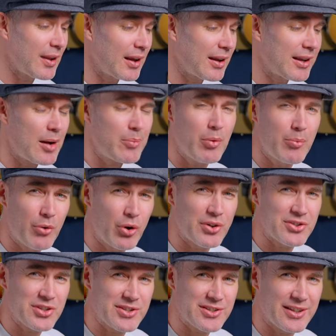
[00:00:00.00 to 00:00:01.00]
Couple more
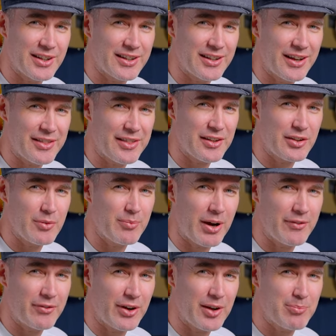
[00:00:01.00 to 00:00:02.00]
just that I think you
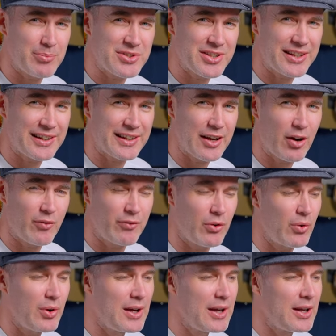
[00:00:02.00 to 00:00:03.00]
might find particularly
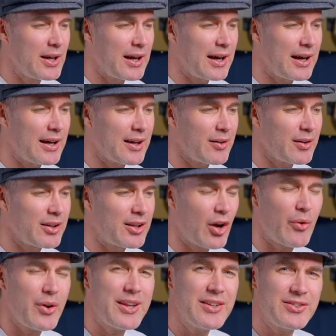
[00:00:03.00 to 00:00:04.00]
helpful.
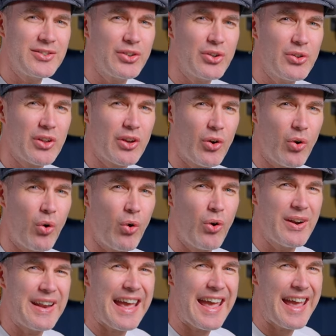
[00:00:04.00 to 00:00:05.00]
Going to the
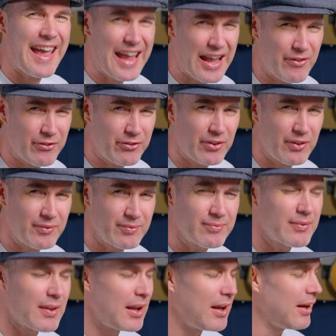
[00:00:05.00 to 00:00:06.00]
chord F,
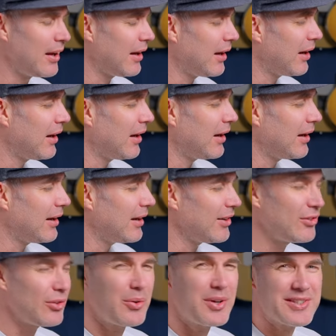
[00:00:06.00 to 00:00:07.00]

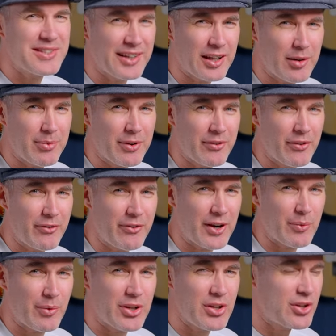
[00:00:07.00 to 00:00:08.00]
it's always a little bit of a
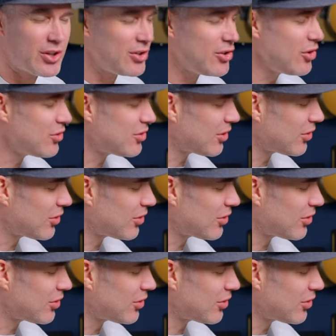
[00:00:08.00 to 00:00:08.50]
funny one. You can use a